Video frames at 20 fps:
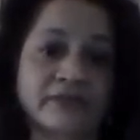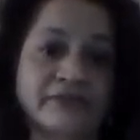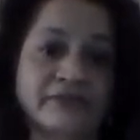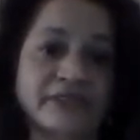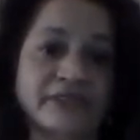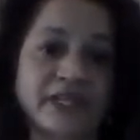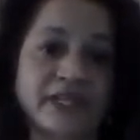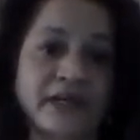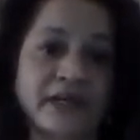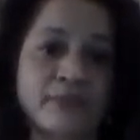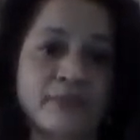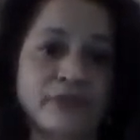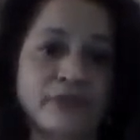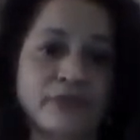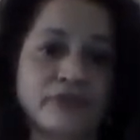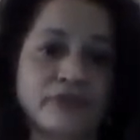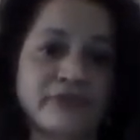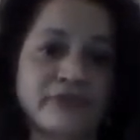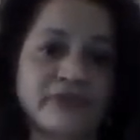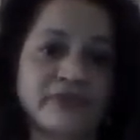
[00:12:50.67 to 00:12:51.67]
Further
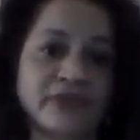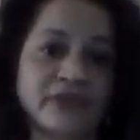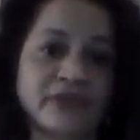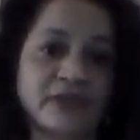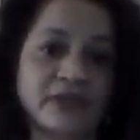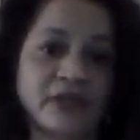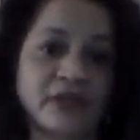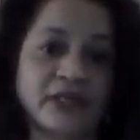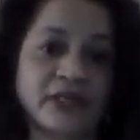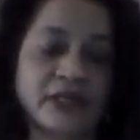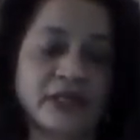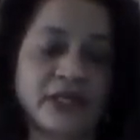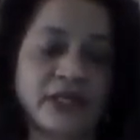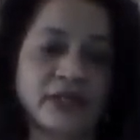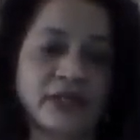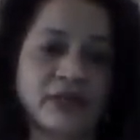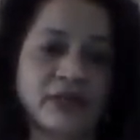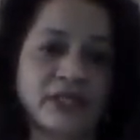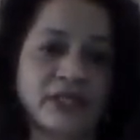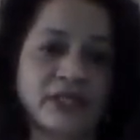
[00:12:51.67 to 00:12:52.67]
improve
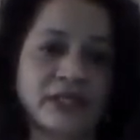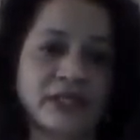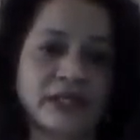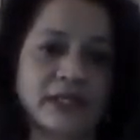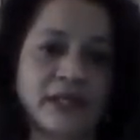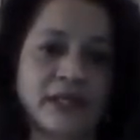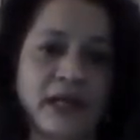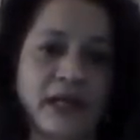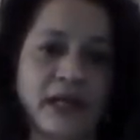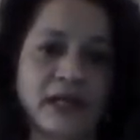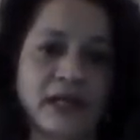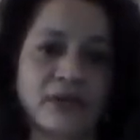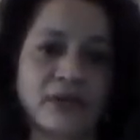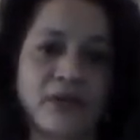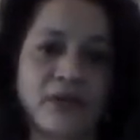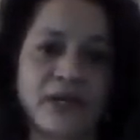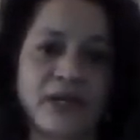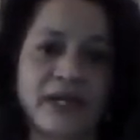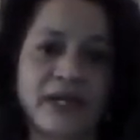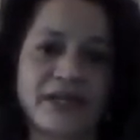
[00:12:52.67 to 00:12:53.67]
continuity and
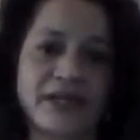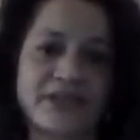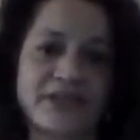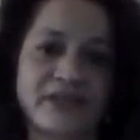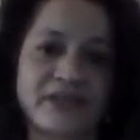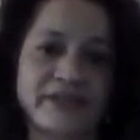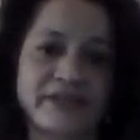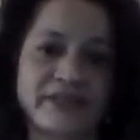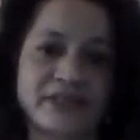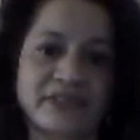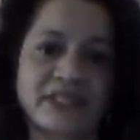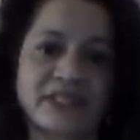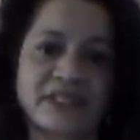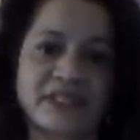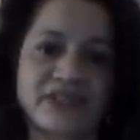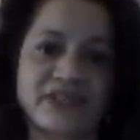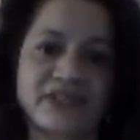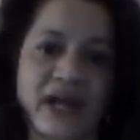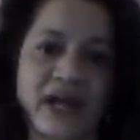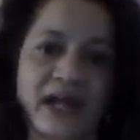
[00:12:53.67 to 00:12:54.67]
coordination of
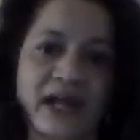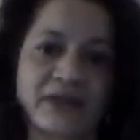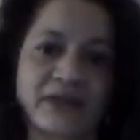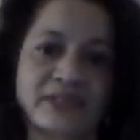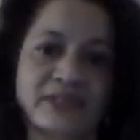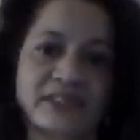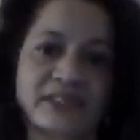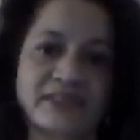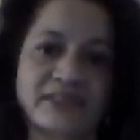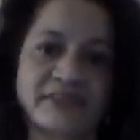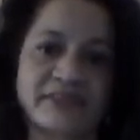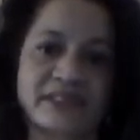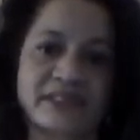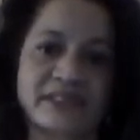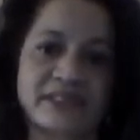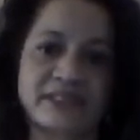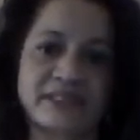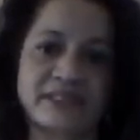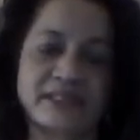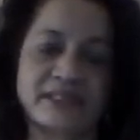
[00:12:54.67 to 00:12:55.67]
early childhood
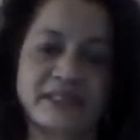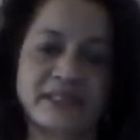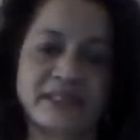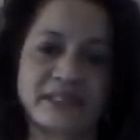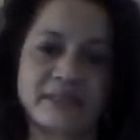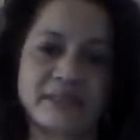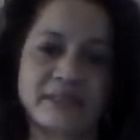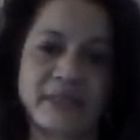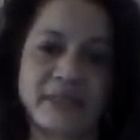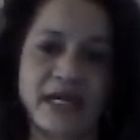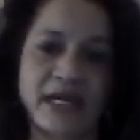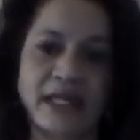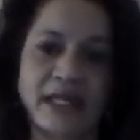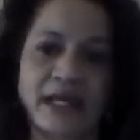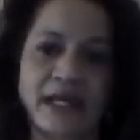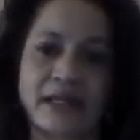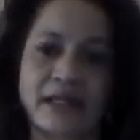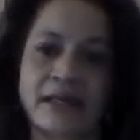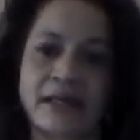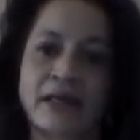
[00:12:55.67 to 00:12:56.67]
services,
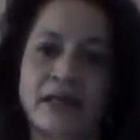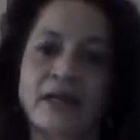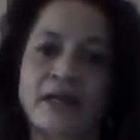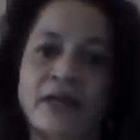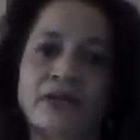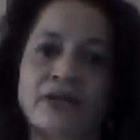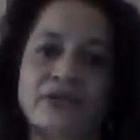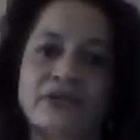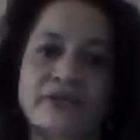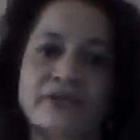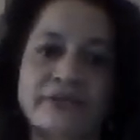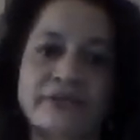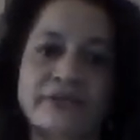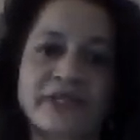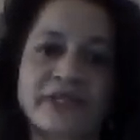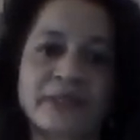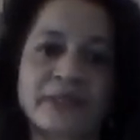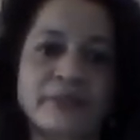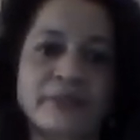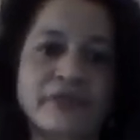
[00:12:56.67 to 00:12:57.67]
beginning
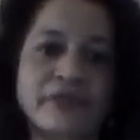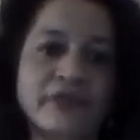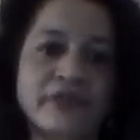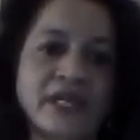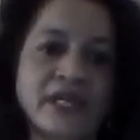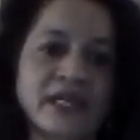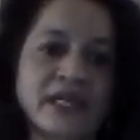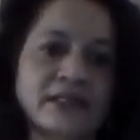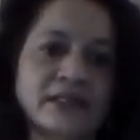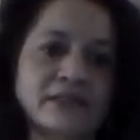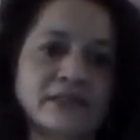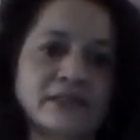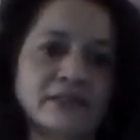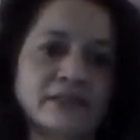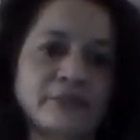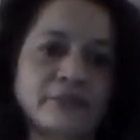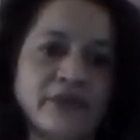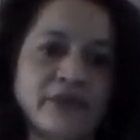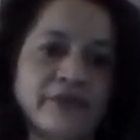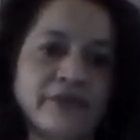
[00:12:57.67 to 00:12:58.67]
during the
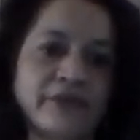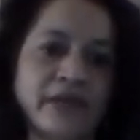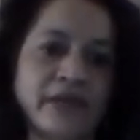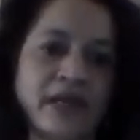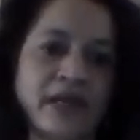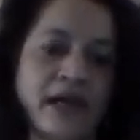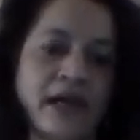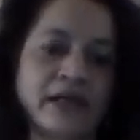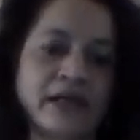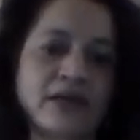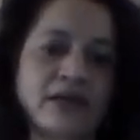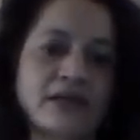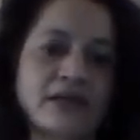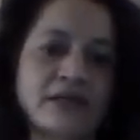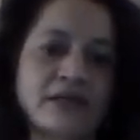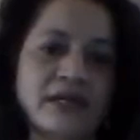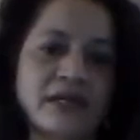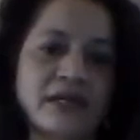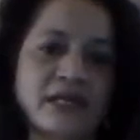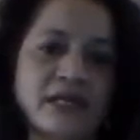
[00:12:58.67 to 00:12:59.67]
perinatal period and
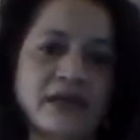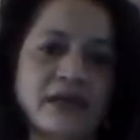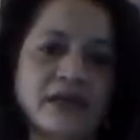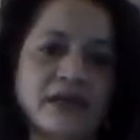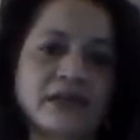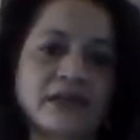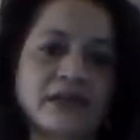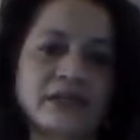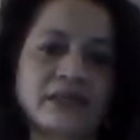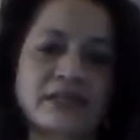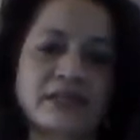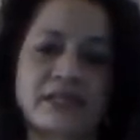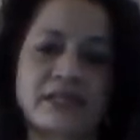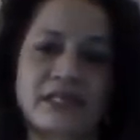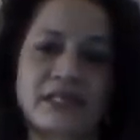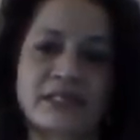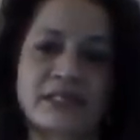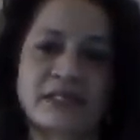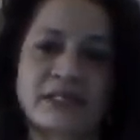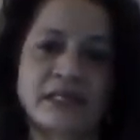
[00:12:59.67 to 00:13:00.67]
continuing
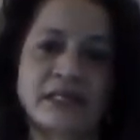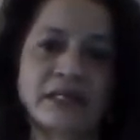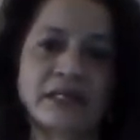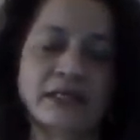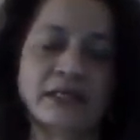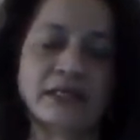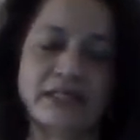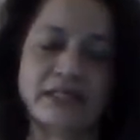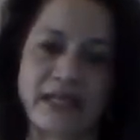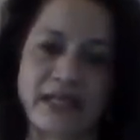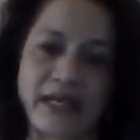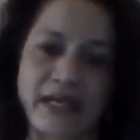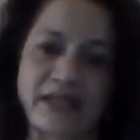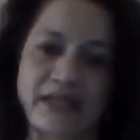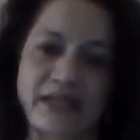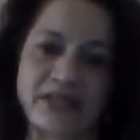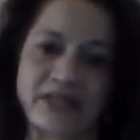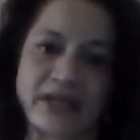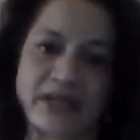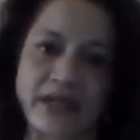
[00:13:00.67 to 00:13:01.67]
to
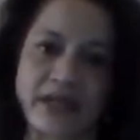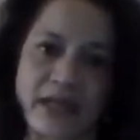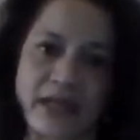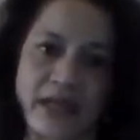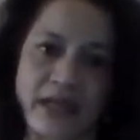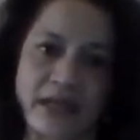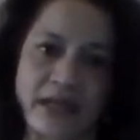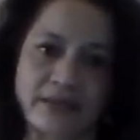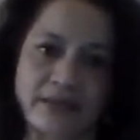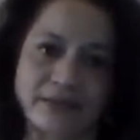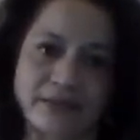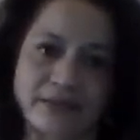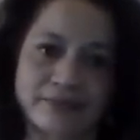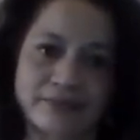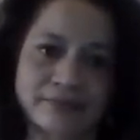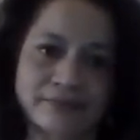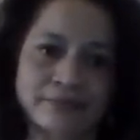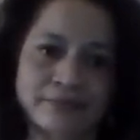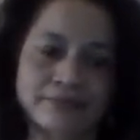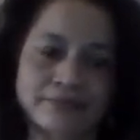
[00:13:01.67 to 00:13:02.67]
age 8.
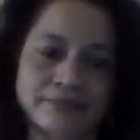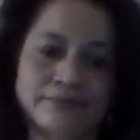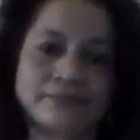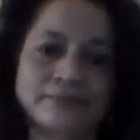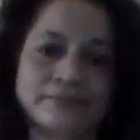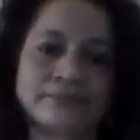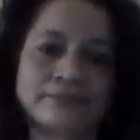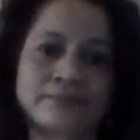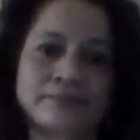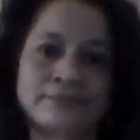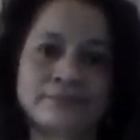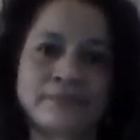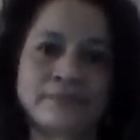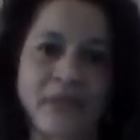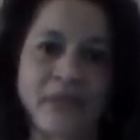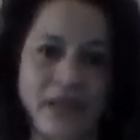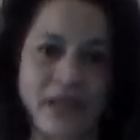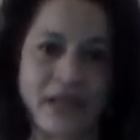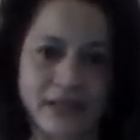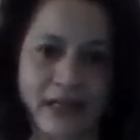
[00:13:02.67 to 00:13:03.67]

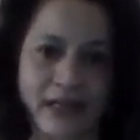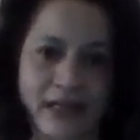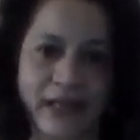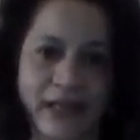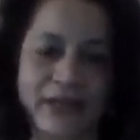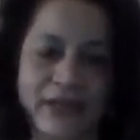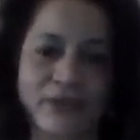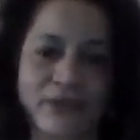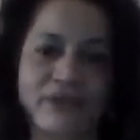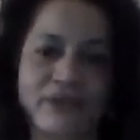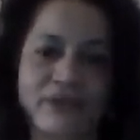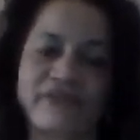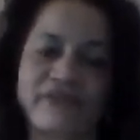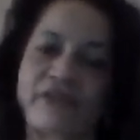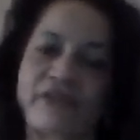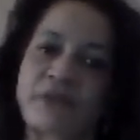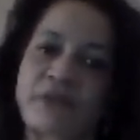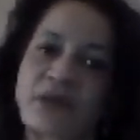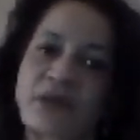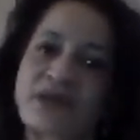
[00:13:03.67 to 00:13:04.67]
Thank you all
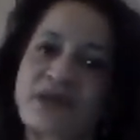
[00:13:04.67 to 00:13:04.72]
very